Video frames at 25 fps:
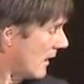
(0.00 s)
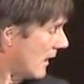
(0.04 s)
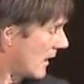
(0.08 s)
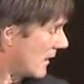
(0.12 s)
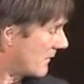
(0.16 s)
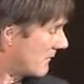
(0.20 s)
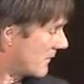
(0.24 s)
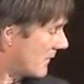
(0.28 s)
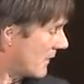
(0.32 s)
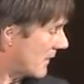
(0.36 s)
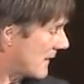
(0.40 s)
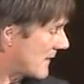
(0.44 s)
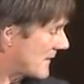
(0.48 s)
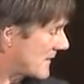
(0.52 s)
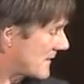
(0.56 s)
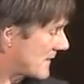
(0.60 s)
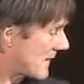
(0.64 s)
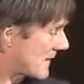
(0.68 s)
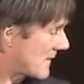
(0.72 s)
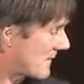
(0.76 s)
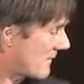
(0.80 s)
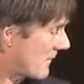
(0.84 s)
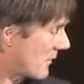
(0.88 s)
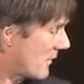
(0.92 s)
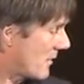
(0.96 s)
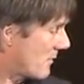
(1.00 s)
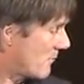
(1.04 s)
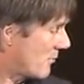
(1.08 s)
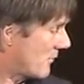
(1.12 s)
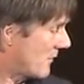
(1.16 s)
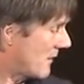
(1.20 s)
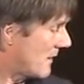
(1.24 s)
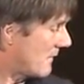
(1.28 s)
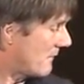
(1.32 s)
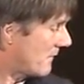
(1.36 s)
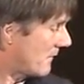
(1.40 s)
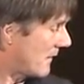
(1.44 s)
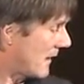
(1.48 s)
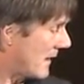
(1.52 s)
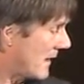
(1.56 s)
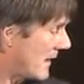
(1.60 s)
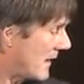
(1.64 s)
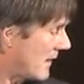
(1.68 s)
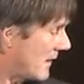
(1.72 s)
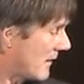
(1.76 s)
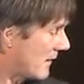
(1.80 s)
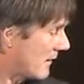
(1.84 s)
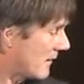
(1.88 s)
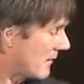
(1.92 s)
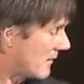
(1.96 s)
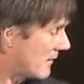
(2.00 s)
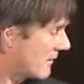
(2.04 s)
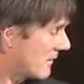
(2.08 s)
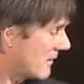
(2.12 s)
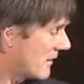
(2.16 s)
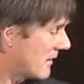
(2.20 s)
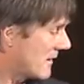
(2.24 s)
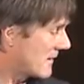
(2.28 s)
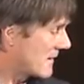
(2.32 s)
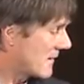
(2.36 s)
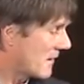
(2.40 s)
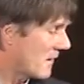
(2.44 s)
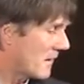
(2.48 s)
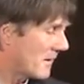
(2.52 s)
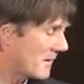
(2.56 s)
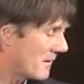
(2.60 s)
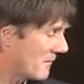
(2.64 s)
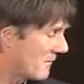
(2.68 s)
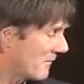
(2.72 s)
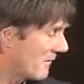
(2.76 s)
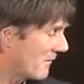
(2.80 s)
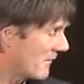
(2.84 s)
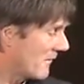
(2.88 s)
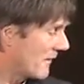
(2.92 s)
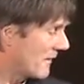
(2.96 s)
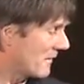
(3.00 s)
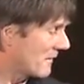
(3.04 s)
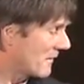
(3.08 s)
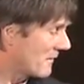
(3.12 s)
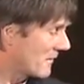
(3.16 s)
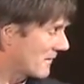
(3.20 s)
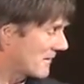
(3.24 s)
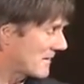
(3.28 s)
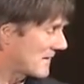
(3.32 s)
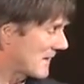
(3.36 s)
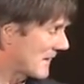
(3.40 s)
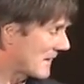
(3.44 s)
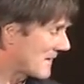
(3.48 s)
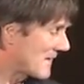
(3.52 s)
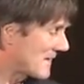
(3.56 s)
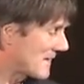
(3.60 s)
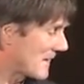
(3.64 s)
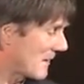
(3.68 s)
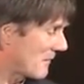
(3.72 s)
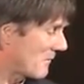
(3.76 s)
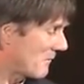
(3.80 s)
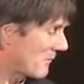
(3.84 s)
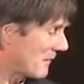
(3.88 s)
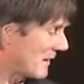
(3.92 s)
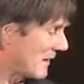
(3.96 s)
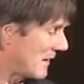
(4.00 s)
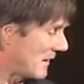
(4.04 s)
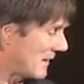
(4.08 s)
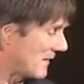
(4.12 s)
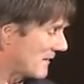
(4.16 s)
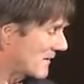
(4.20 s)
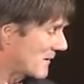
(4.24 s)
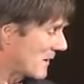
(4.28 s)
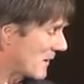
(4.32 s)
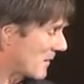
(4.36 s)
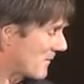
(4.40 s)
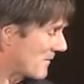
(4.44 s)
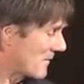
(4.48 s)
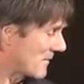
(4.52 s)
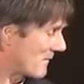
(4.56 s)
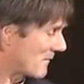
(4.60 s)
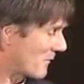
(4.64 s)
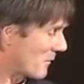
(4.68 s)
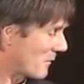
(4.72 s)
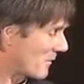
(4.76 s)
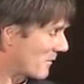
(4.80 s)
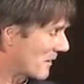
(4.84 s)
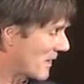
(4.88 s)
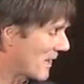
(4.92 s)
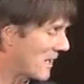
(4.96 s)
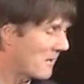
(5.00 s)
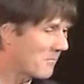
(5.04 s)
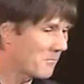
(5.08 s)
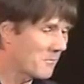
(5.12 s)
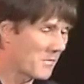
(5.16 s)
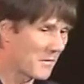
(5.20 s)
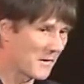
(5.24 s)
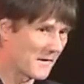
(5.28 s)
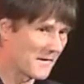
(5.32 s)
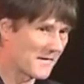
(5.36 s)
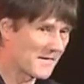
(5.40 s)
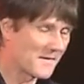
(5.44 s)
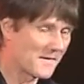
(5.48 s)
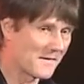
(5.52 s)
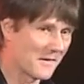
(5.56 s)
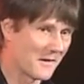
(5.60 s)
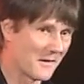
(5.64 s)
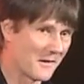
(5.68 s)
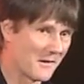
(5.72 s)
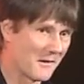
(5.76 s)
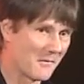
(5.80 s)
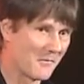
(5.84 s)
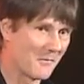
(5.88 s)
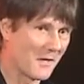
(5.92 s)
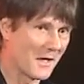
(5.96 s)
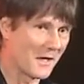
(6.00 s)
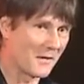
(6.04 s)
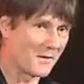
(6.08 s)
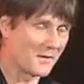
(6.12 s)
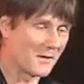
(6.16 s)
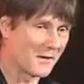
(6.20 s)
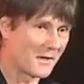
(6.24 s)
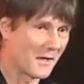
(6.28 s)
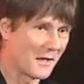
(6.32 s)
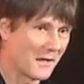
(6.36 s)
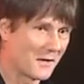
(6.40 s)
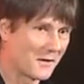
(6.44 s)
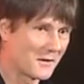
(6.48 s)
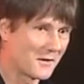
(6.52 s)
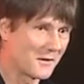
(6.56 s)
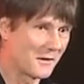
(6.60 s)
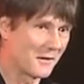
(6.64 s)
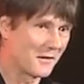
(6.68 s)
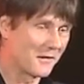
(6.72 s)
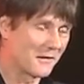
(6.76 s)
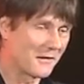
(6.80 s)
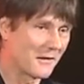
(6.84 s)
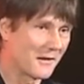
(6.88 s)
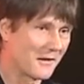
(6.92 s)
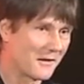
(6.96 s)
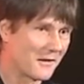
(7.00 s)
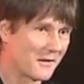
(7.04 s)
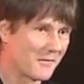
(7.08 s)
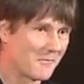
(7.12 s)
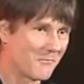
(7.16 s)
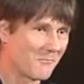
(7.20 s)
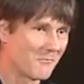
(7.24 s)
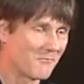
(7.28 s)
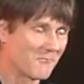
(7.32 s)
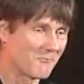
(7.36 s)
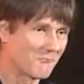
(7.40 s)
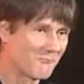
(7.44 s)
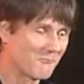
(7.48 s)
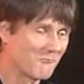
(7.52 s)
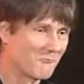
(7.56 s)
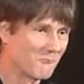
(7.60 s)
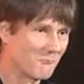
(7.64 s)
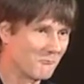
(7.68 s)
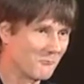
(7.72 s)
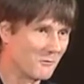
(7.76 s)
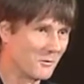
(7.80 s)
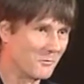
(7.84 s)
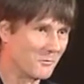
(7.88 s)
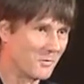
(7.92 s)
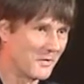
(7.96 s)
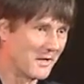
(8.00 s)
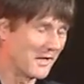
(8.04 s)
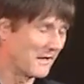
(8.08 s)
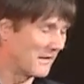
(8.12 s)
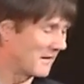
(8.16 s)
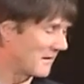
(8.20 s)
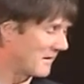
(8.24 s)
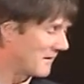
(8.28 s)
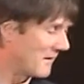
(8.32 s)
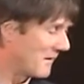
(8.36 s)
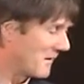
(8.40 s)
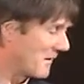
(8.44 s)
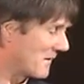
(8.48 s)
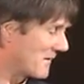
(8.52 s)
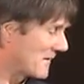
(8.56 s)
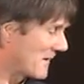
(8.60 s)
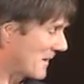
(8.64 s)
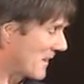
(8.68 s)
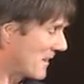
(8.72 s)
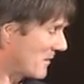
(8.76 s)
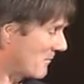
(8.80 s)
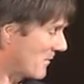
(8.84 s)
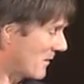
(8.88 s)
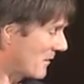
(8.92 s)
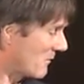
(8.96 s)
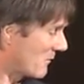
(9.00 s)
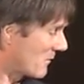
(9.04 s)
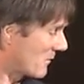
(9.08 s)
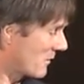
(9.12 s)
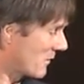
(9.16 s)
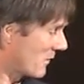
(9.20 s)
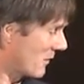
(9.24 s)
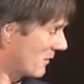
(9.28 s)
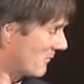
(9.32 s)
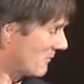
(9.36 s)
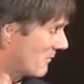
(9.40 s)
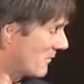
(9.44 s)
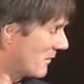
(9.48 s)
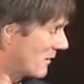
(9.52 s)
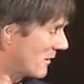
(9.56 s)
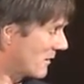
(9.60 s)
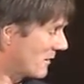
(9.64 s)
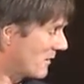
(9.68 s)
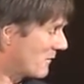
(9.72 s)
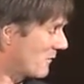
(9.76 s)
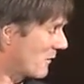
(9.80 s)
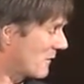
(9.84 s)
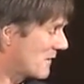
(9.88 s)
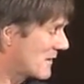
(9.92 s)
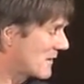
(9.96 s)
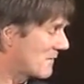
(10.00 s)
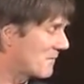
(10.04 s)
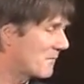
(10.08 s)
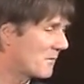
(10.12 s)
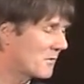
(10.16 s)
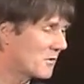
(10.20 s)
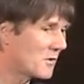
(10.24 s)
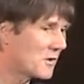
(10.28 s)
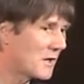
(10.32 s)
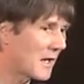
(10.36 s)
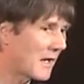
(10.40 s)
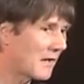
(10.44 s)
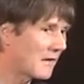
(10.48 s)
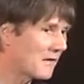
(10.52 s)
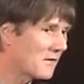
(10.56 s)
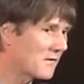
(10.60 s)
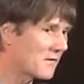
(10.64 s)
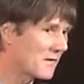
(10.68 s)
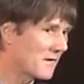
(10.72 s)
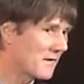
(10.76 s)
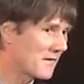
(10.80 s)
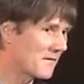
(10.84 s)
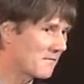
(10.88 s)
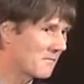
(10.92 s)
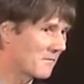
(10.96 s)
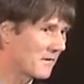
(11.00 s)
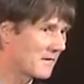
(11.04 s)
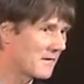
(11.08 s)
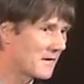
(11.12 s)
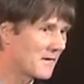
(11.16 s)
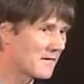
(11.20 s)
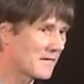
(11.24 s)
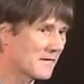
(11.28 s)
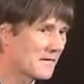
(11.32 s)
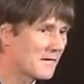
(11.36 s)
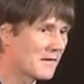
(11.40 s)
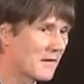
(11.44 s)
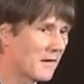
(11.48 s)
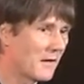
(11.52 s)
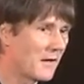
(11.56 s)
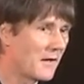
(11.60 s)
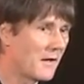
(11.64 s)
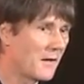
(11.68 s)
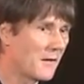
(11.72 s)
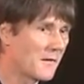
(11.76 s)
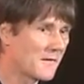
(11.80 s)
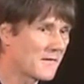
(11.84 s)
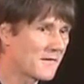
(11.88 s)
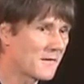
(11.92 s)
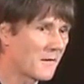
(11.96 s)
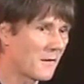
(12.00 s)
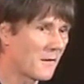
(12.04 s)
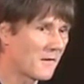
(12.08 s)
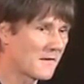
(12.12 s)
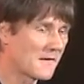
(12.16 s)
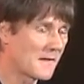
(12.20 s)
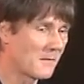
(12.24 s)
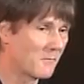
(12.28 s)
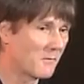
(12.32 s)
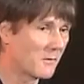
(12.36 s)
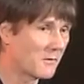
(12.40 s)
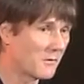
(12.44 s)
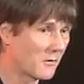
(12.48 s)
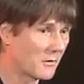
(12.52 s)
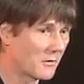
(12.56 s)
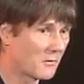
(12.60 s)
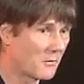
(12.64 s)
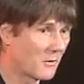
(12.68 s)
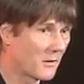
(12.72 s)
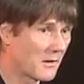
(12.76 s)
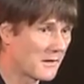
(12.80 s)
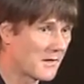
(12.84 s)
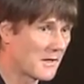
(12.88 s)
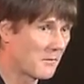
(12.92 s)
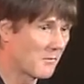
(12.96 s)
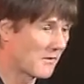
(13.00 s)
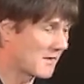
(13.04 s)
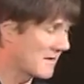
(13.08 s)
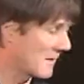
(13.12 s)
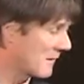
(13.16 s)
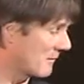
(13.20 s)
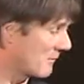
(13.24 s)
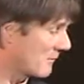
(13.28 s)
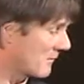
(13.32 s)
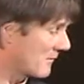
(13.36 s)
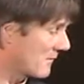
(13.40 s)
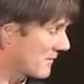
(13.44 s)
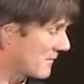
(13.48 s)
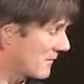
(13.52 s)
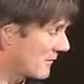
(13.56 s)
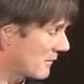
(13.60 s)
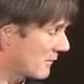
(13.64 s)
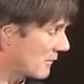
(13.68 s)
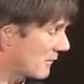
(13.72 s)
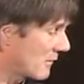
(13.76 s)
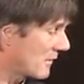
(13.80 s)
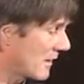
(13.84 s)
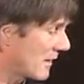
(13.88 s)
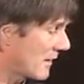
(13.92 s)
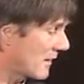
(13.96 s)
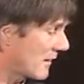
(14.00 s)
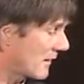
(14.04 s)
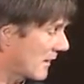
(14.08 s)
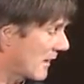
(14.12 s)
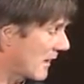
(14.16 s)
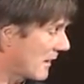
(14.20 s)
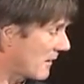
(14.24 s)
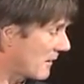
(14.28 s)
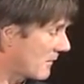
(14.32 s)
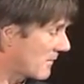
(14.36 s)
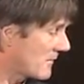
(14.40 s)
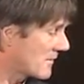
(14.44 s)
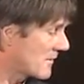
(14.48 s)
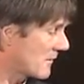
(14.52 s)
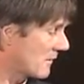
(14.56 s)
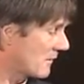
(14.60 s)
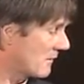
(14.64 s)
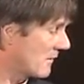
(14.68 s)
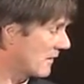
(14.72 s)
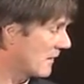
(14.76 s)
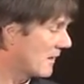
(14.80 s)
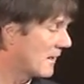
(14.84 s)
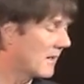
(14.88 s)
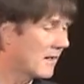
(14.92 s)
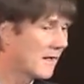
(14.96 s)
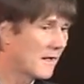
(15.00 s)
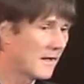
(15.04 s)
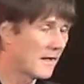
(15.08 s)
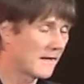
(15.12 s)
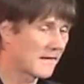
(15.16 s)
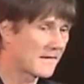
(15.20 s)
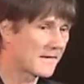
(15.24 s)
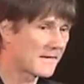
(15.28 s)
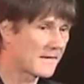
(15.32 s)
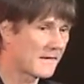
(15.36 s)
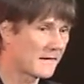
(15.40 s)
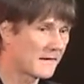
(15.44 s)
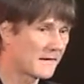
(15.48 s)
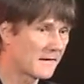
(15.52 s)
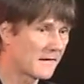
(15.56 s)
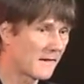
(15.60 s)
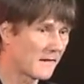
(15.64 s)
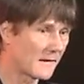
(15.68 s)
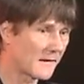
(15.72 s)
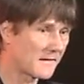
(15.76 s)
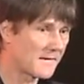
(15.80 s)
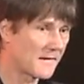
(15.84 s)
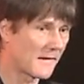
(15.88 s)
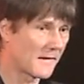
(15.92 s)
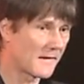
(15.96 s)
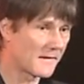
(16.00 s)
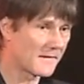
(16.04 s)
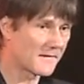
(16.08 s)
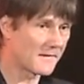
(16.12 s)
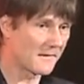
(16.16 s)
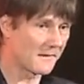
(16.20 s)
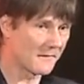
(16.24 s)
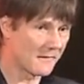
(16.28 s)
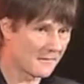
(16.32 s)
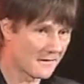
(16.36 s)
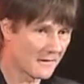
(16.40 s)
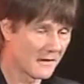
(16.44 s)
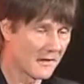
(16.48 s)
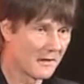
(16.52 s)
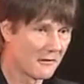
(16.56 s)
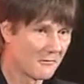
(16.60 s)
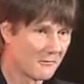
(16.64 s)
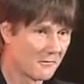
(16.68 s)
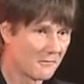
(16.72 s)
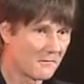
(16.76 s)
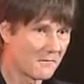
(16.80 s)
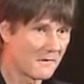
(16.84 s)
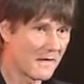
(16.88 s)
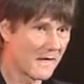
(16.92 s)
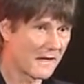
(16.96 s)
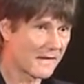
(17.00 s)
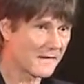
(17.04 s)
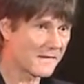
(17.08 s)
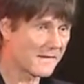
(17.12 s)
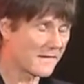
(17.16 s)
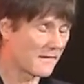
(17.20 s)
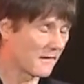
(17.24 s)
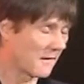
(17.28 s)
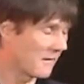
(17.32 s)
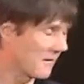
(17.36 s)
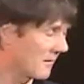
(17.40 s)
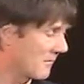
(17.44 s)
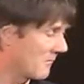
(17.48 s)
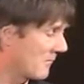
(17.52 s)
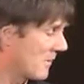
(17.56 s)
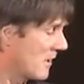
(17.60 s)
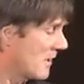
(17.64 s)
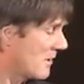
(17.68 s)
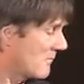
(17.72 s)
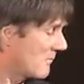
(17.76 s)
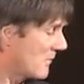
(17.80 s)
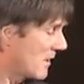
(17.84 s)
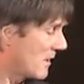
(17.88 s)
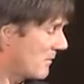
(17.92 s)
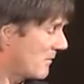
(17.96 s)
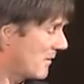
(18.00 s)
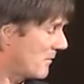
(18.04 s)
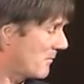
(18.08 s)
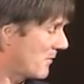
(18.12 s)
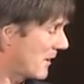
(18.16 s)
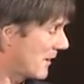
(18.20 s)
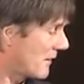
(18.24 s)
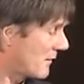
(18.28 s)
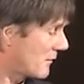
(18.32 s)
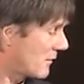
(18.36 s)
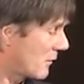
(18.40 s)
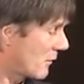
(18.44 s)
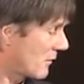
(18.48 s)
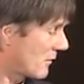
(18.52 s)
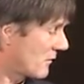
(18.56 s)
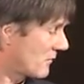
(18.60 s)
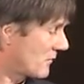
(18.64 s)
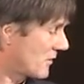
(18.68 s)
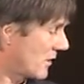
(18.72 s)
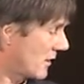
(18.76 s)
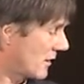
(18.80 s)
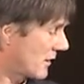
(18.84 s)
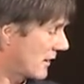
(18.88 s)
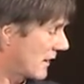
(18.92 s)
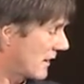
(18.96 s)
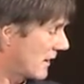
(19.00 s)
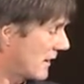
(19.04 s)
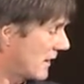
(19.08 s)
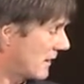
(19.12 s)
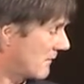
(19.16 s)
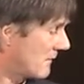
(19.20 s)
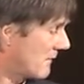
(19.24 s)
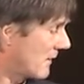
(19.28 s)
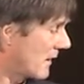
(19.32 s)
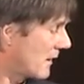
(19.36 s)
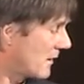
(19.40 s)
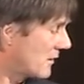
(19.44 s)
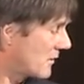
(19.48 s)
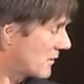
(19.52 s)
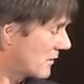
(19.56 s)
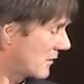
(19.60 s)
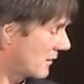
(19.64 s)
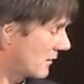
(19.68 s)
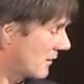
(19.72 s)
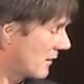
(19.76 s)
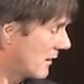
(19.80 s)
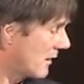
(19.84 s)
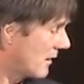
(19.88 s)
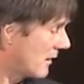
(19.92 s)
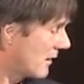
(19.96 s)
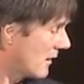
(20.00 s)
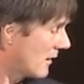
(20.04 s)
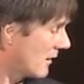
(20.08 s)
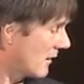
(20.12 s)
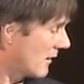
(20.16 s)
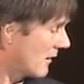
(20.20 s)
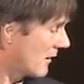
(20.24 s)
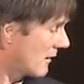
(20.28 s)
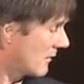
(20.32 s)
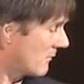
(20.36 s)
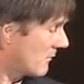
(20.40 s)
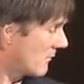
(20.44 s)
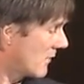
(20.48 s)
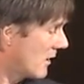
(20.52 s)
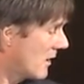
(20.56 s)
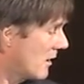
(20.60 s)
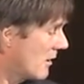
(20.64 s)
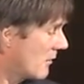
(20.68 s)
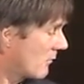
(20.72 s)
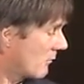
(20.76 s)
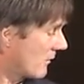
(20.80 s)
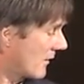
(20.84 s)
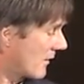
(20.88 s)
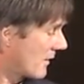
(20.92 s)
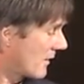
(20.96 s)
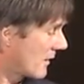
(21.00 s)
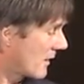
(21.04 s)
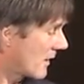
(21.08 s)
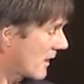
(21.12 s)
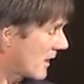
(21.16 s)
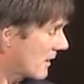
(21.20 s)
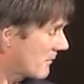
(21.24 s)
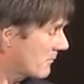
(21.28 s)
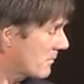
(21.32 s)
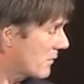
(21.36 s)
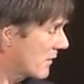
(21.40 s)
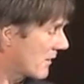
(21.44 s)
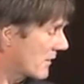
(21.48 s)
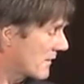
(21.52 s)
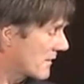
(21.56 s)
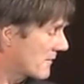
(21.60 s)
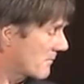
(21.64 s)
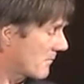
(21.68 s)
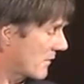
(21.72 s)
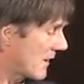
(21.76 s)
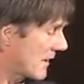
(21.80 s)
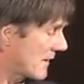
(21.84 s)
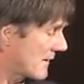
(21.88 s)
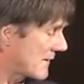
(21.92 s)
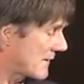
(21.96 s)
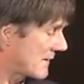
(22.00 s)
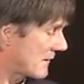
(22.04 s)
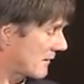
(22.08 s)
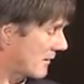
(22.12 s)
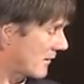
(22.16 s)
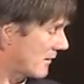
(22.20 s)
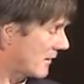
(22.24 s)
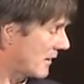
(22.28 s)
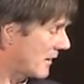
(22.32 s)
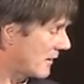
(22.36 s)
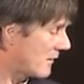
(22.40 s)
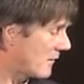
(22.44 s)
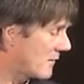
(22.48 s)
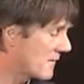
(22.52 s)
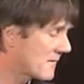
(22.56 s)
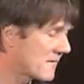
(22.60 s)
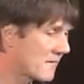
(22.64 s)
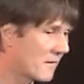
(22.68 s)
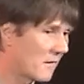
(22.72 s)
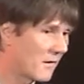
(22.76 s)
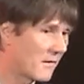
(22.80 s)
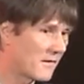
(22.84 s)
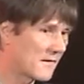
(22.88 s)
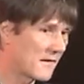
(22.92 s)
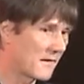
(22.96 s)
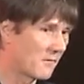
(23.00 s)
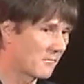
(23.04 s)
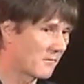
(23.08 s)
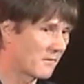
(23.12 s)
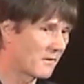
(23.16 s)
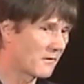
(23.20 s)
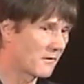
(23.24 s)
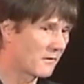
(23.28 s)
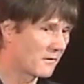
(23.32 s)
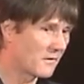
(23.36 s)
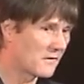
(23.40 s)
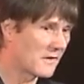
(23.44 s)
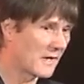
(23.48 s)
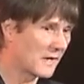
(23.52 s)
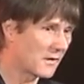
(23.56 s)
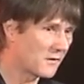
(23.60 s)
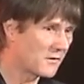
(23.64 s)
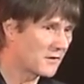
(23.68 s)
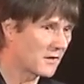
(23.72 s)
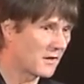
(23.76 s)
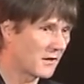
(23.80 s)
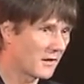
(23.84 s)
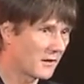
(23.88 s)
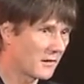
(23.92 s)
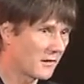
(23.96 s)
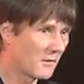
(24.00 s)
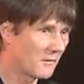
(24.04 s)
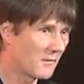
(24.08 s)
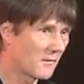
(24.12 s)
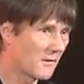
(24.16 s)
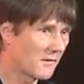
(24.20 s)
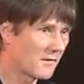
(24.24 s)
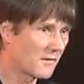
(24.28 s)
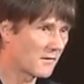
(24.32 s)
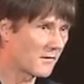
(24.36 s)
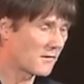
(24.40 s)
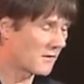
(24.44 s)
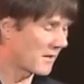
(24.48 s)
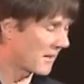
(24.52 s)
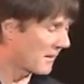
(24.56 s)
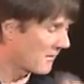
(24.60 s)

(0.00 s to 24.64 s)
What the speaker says: Advice, just very briefly, is that I don't think that this necessarily, in terms of on-campus education, would be the same outcome. You've got different challenges. With distance learning, you're starting with good quality materials, and you're looking at how to extend access and reflect maybe pedagogic innovation. With the campus-based learning, you're starting with good teaching, and you want to